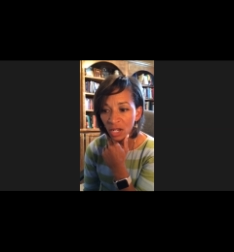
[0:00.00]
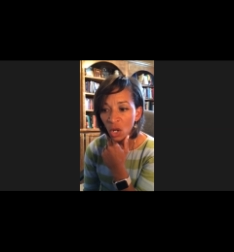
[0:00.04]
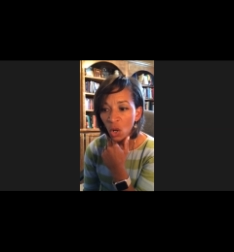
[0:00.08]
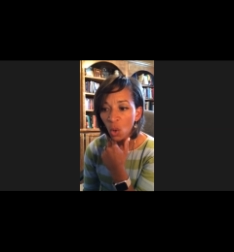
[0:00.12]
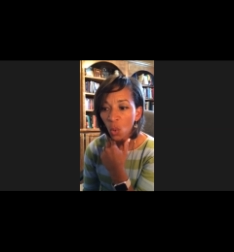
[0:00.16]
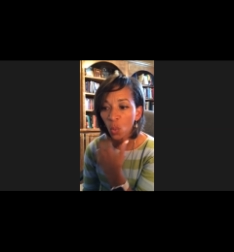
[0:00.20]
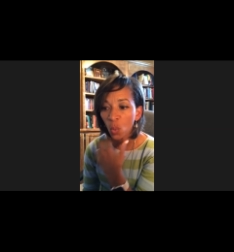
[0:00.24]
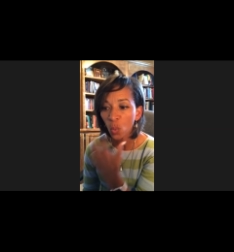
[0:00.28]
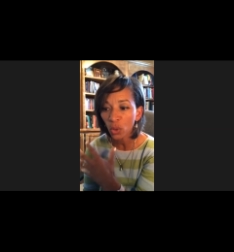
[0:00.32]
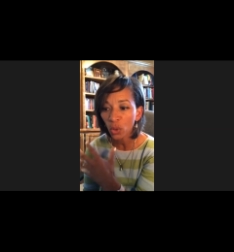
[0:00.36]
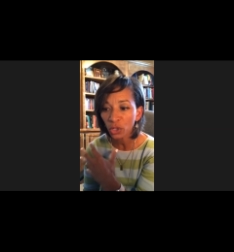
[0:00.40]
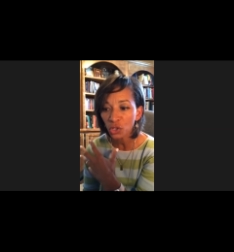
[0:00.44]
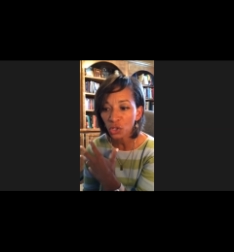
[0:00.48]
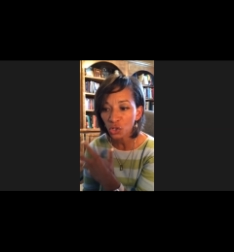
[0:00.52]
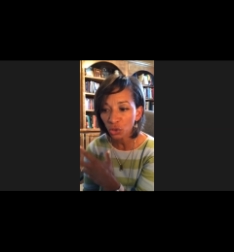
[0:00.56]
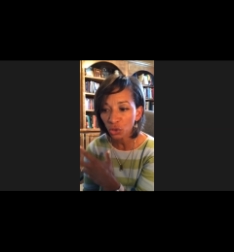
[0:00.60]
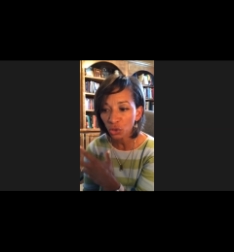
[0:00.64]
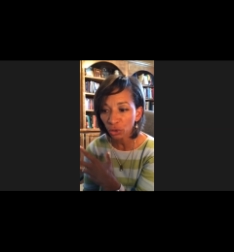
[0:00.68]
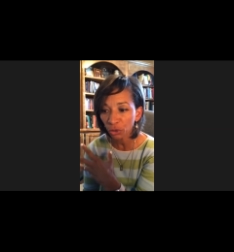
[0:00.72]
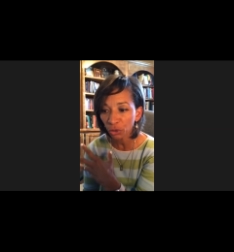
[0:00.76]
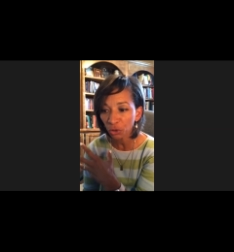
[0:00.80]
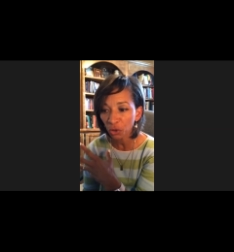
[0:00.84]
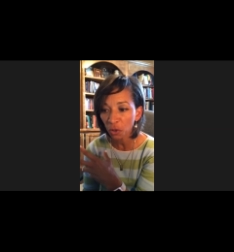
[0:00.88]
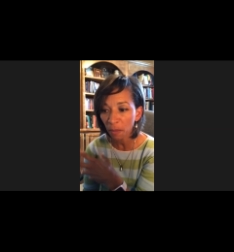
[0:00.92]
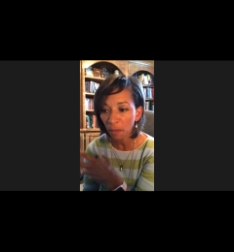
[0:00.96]
What did you
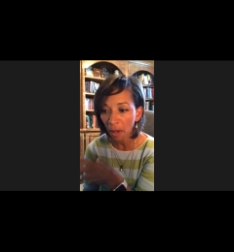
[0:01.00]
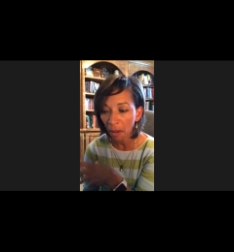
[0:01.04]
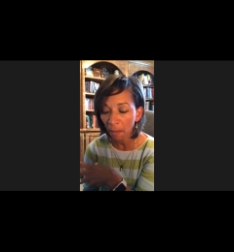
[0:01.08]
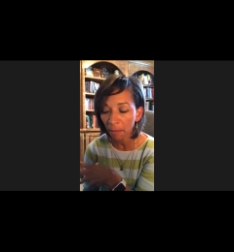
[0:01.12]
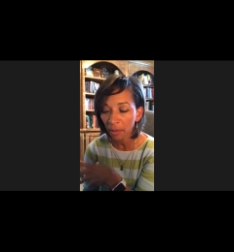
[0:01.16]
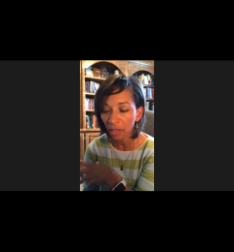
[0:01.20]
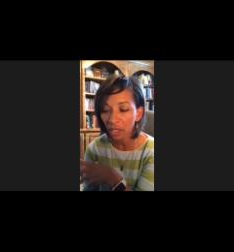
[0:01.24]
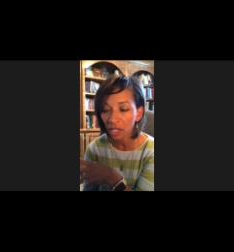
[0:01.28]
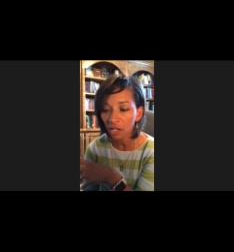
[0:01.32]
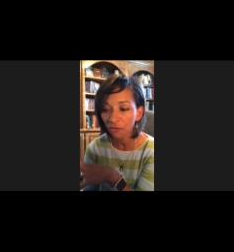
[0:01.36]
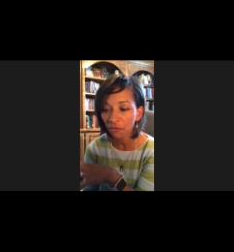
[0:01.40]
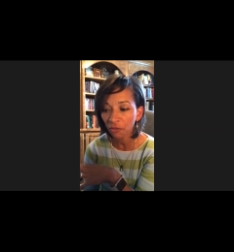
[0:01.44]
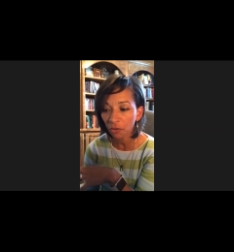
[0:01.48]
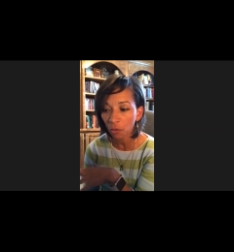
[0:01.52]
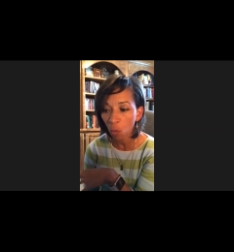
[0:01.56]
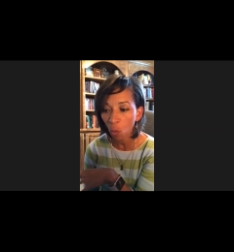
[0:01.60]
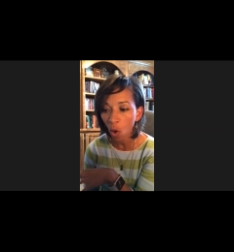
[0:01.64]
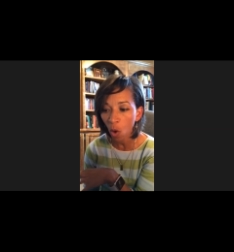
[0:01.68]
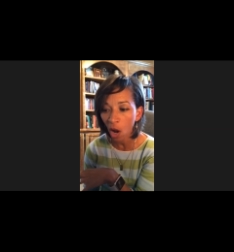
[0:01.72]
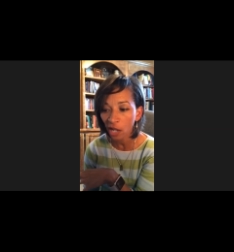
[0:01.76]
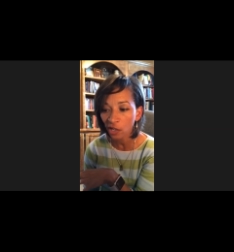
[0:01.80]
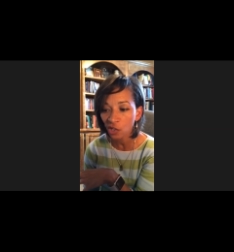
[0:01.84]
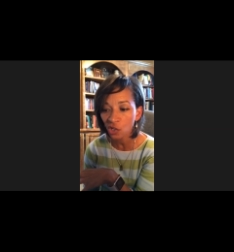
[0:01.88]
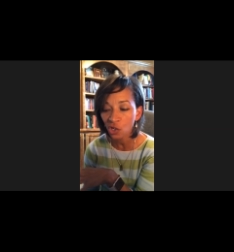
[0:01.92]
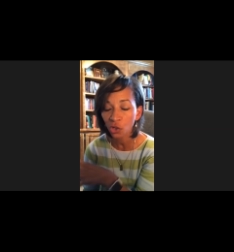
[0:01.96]
learn about money from
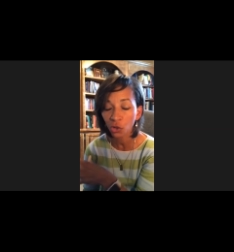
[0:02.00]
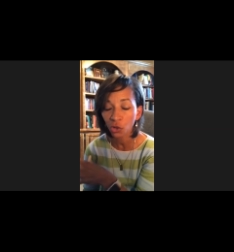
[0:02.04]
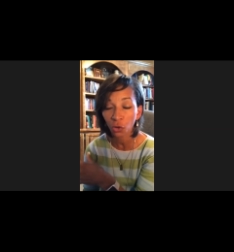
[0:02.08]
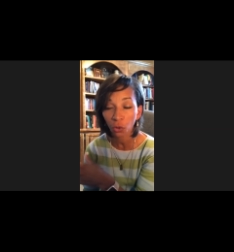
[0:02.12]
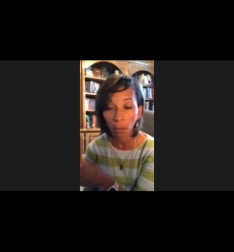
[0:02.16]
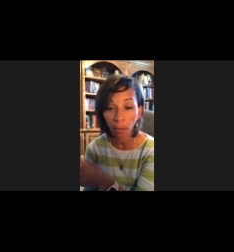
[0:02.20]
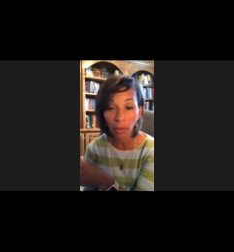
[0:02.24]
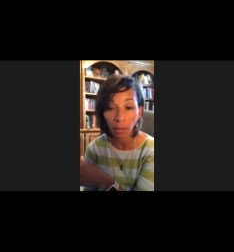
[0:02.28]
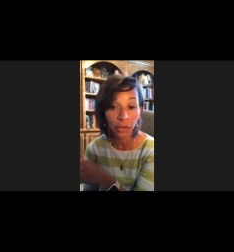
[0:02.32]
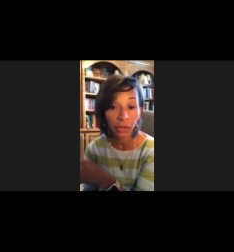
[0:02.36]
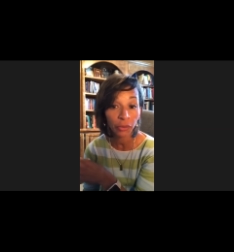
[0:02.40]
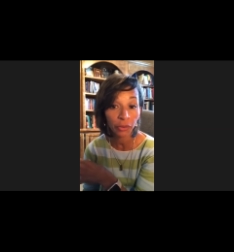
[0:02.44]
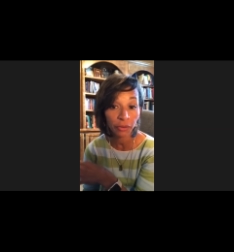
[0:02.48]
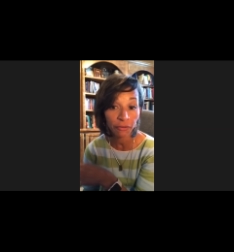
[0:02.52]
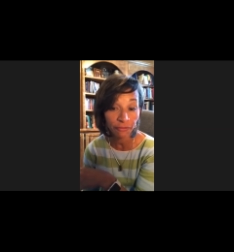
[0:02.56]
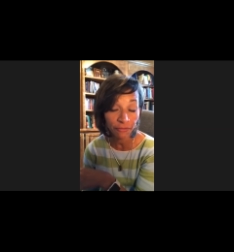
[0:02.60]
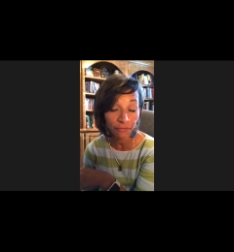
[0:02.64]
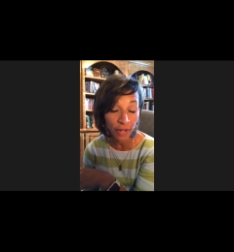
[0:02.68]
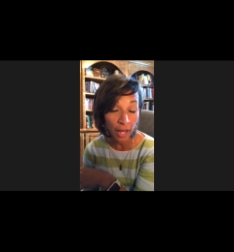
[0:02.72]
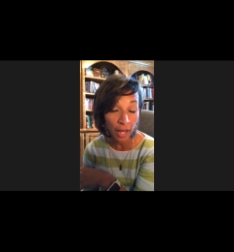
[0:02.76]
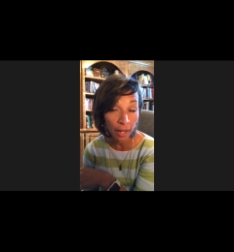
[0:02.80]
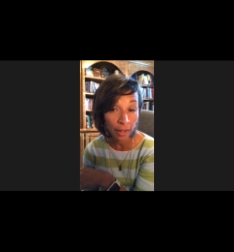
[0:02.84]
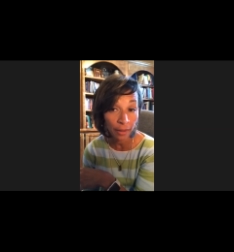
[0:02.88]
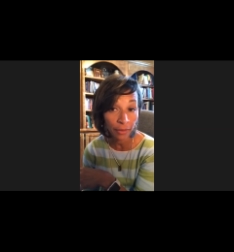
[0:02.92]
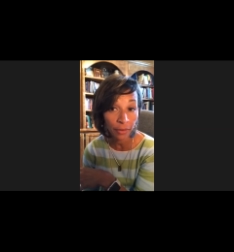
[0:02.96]
watching your mother and
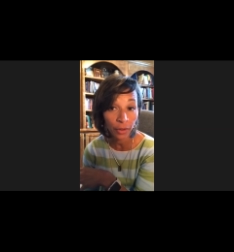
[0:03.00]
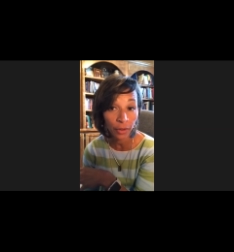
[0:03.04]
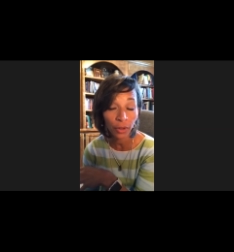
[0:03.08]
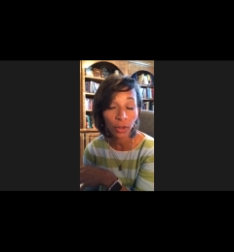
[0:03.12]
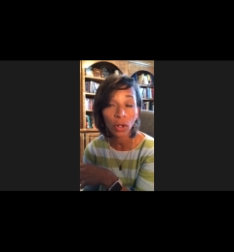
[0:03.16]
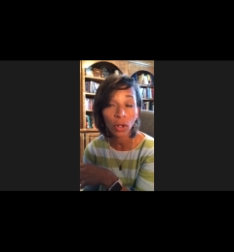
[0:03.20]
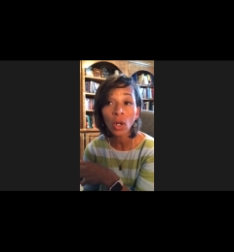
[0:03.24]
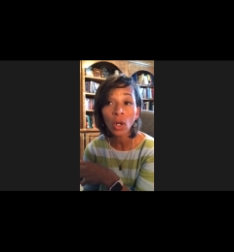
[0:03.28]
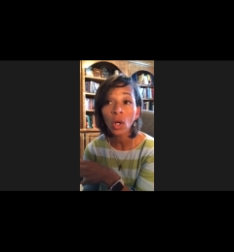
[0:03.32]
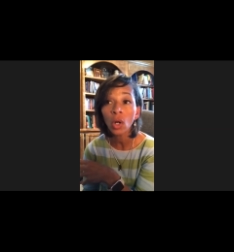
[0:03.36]
father,